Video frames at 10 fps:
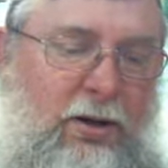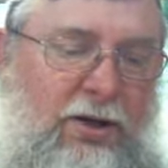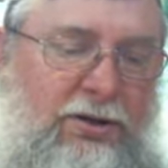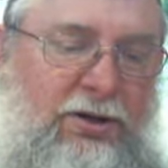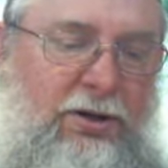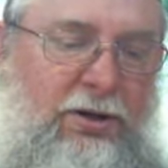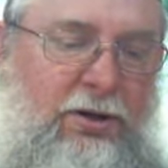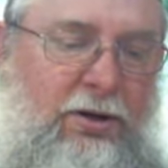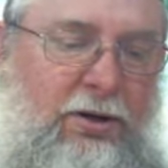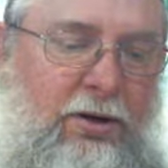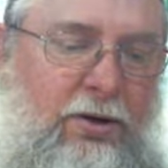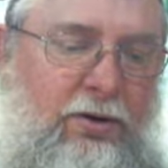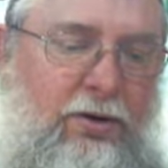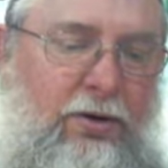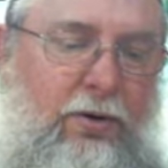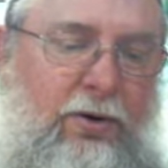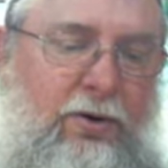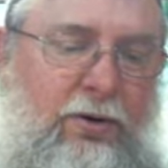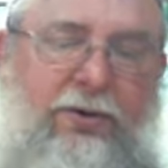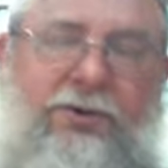in the court
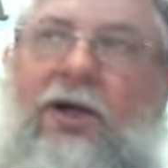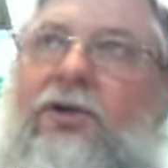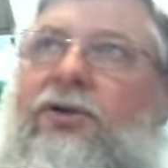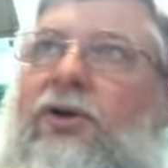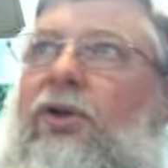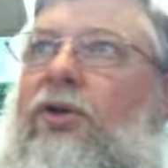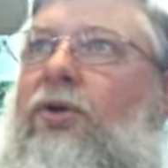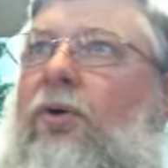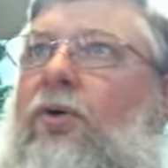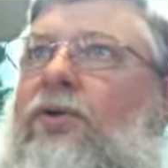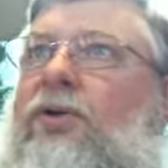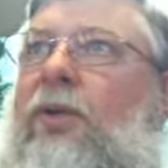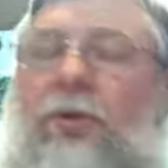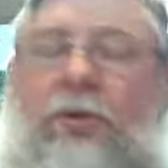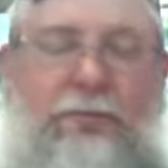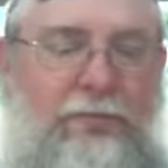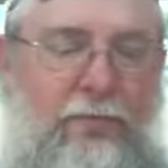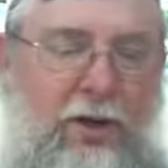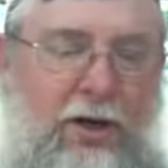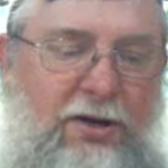of the Lord's house, into the court of the temple,
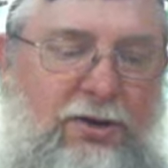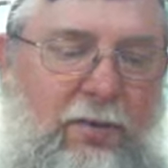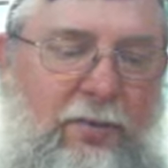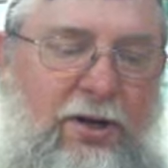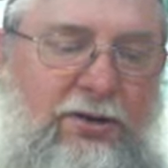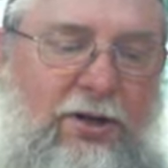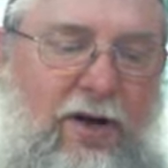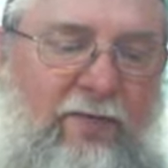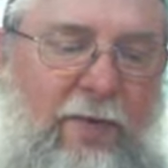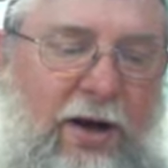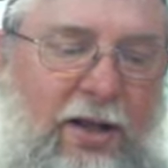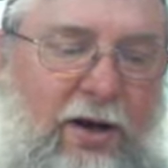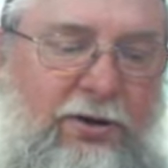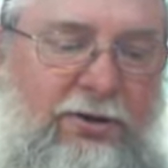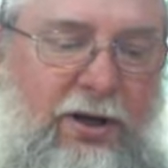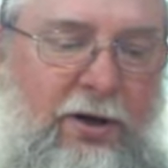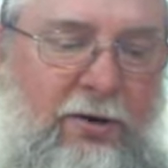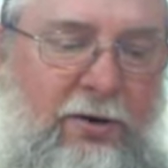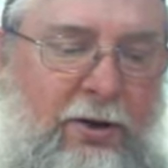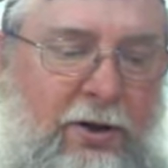and he's going to preach to everybody else
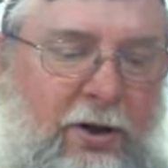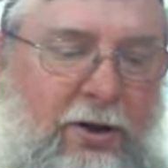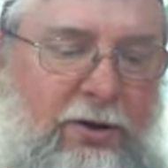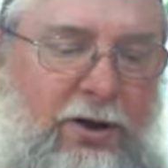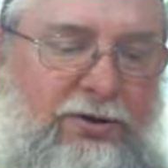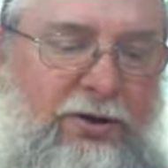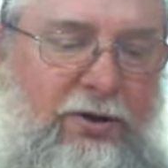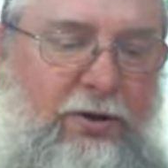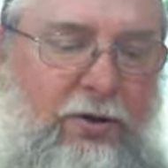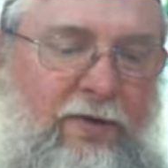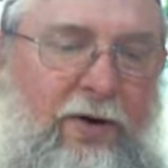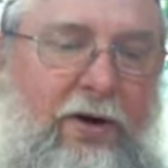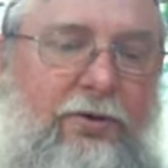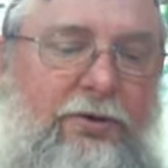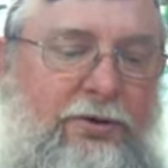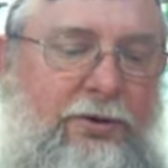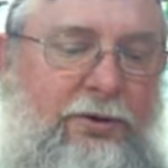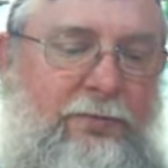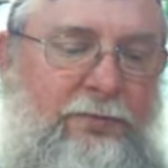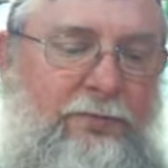there. Thus saith the Lord of hosts,
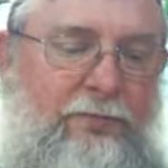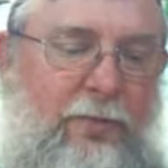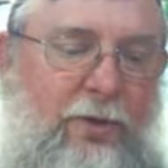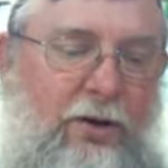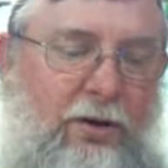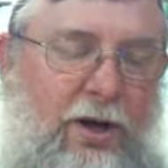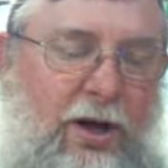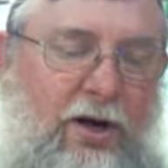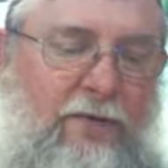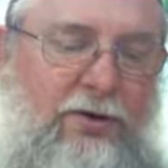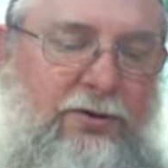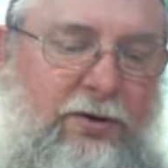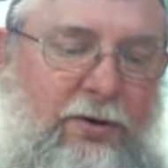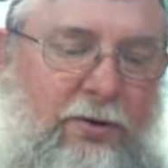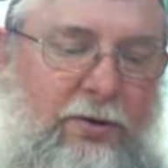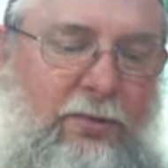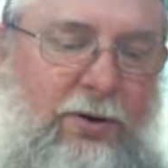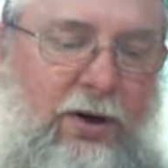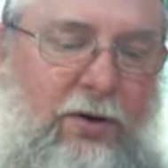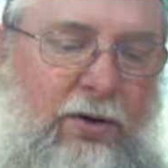the God of Israel,
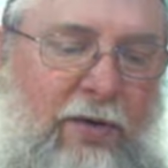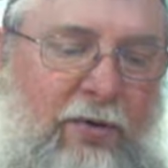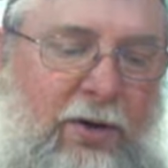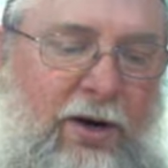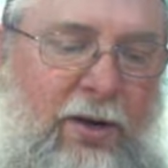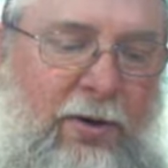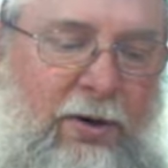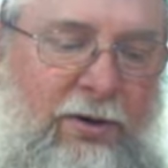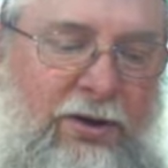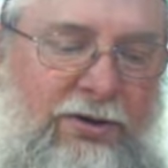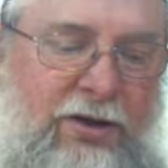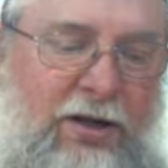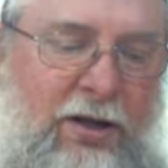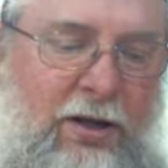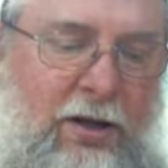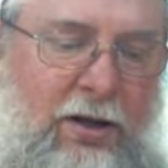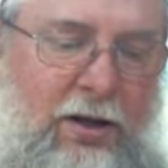behold, I will bring upon this city